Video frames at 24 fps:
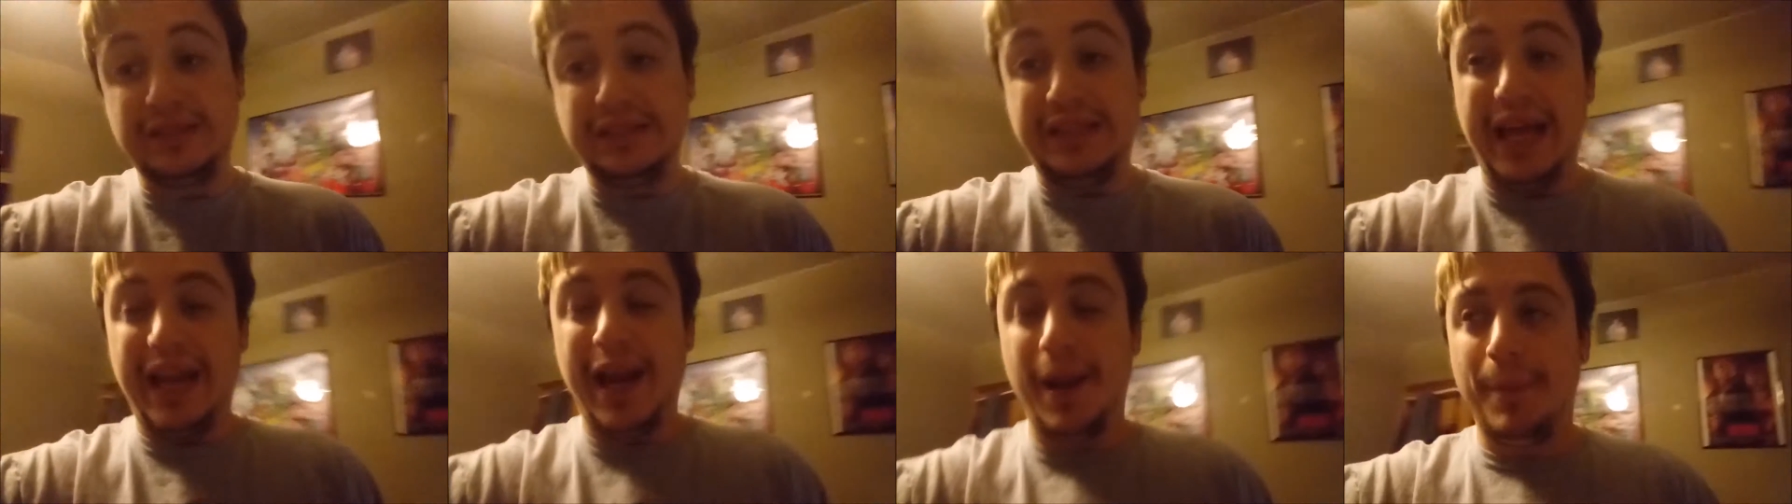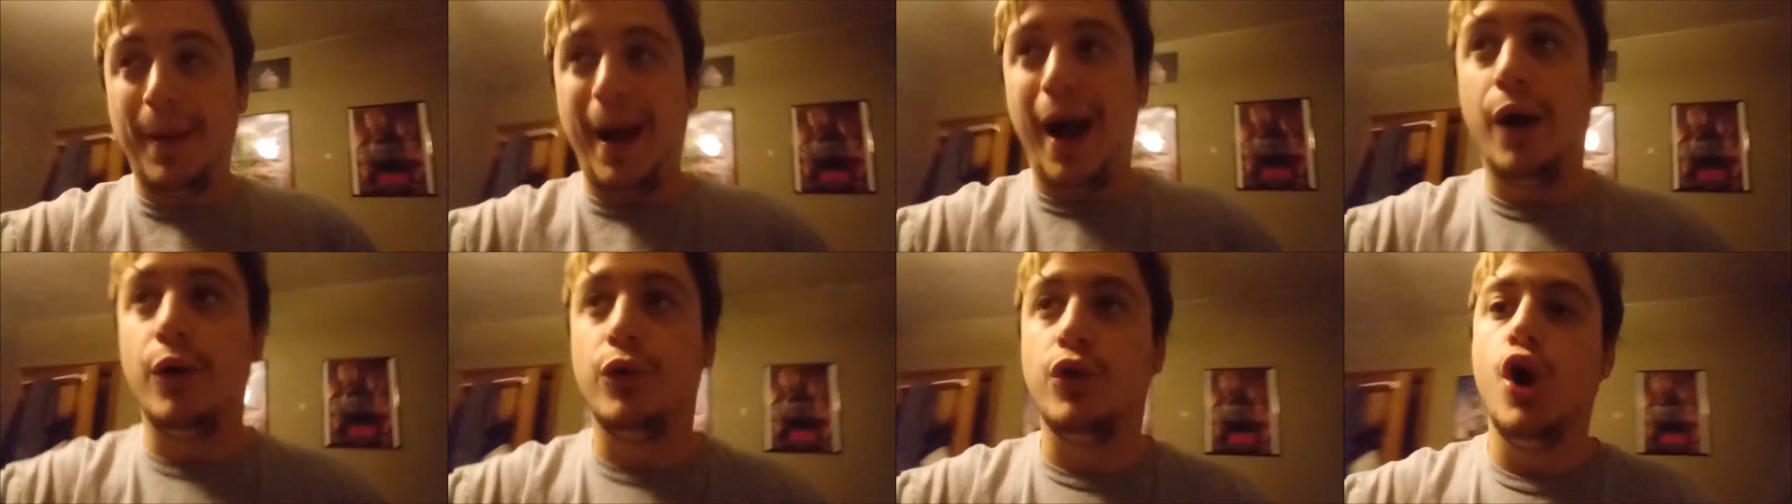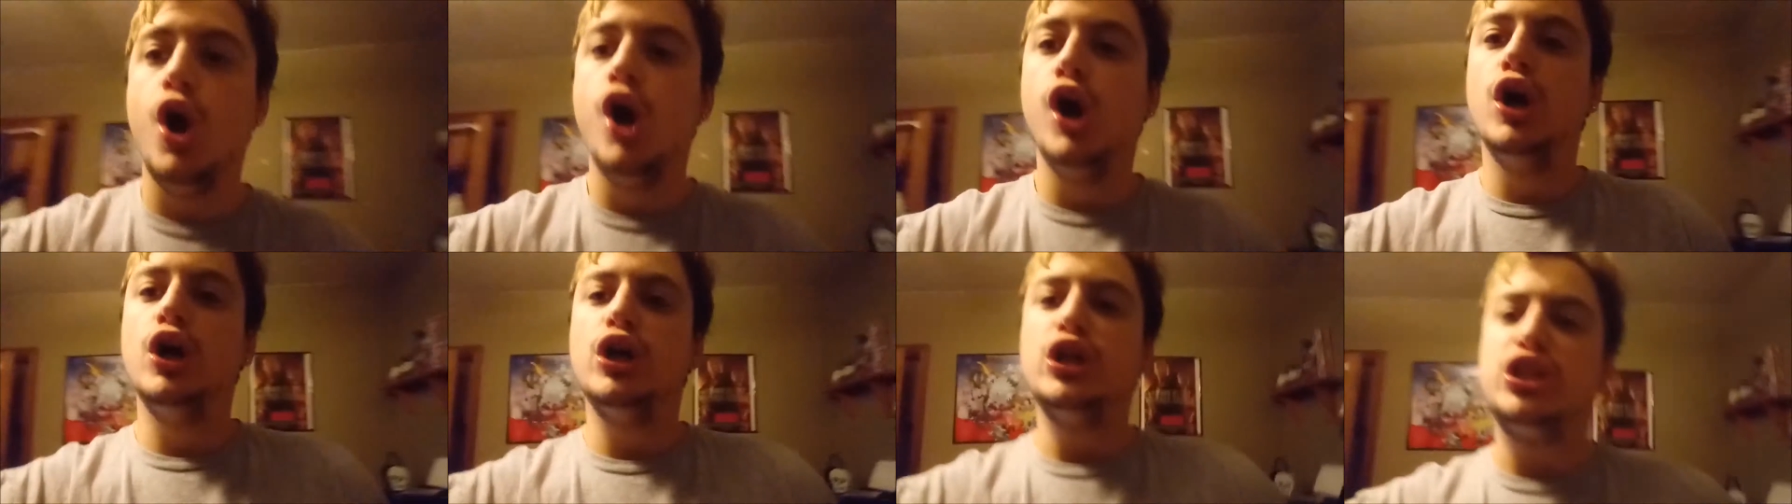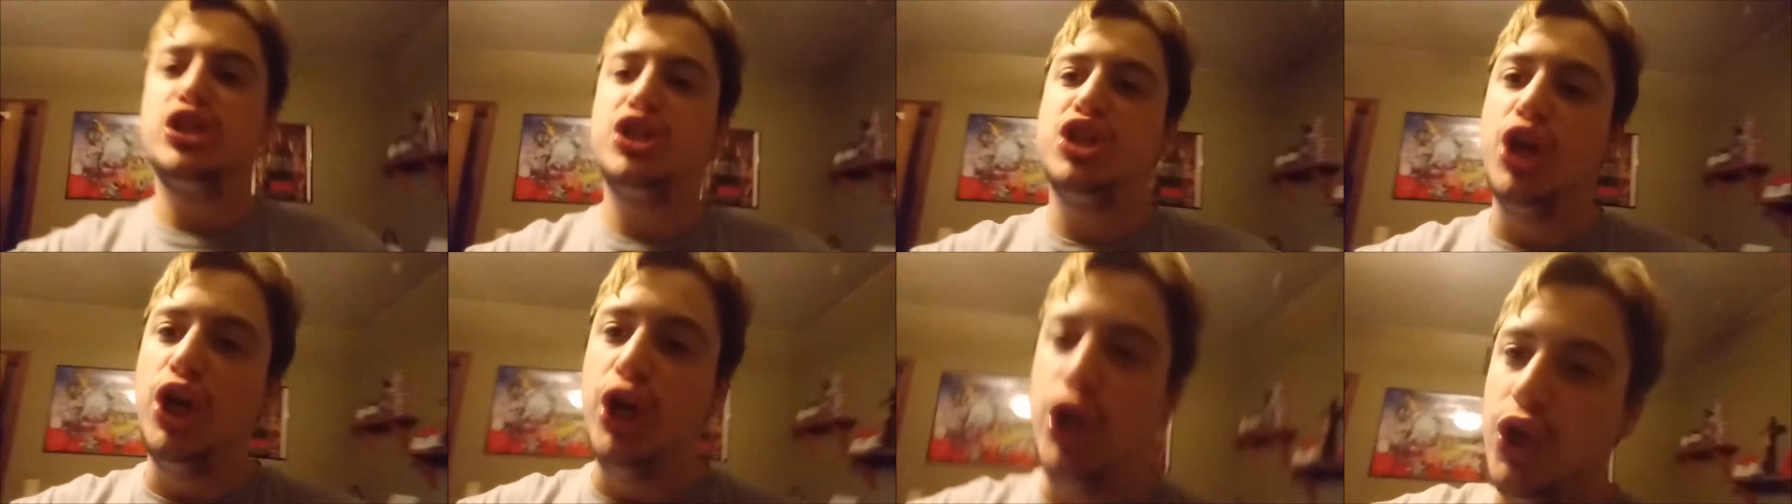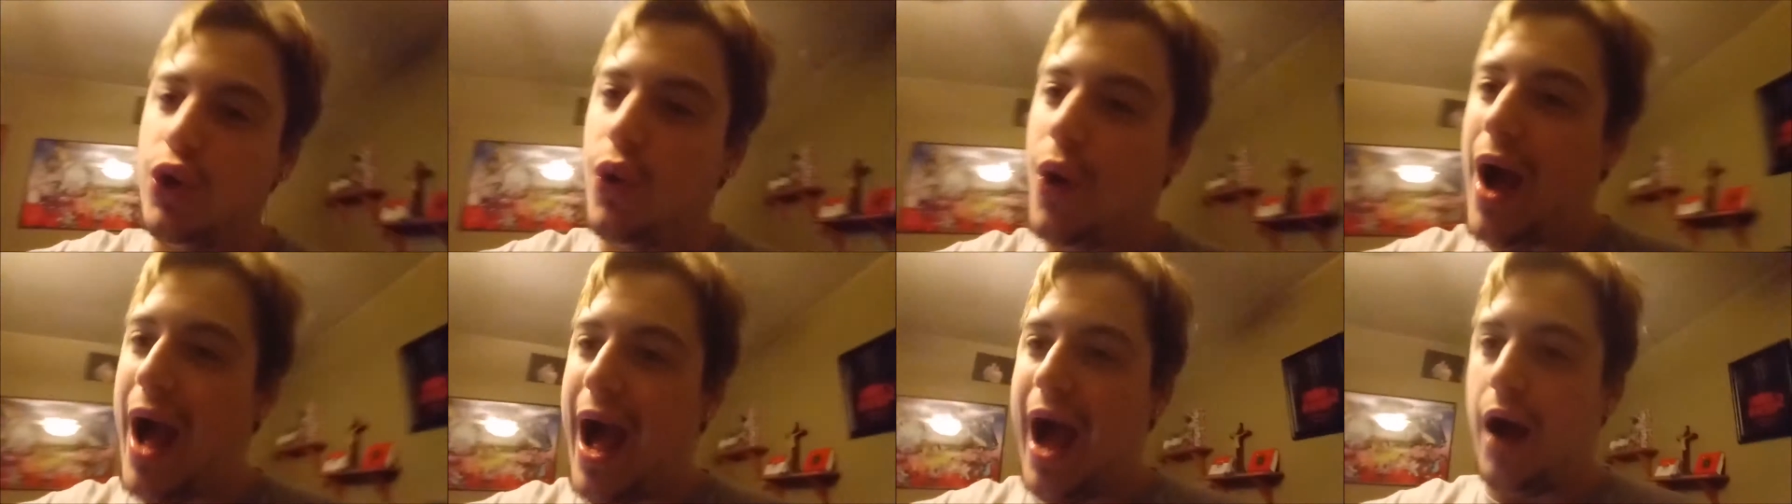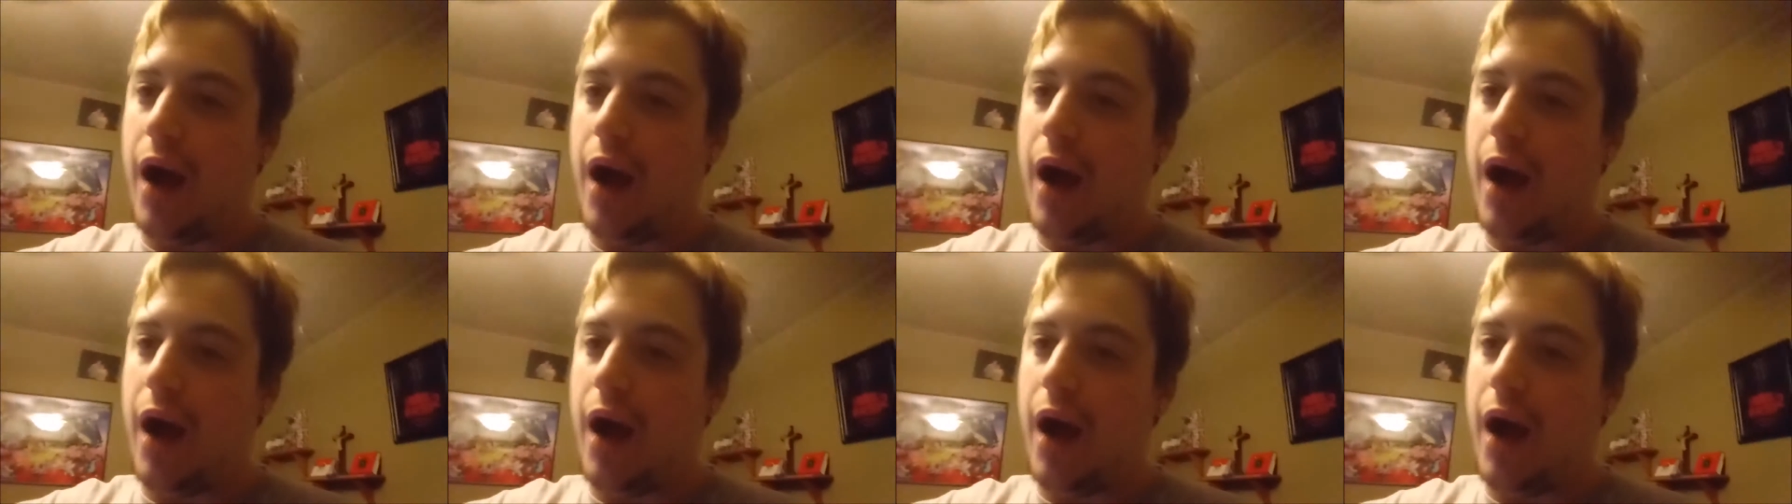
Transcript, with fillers: then about two